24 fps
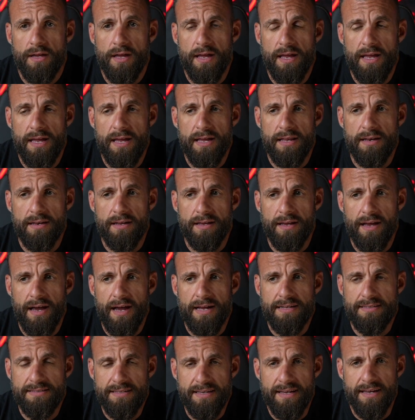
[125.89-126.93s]
And I
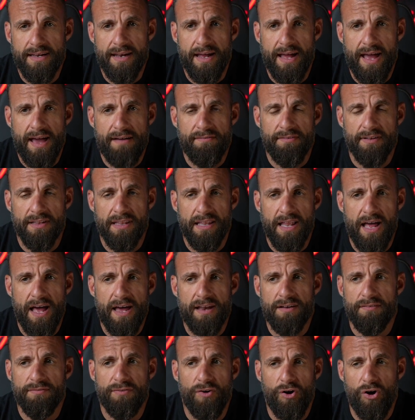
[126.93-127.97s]
did. I have a lot
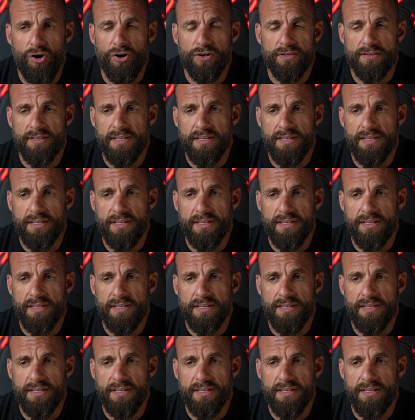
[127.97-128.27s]
of hard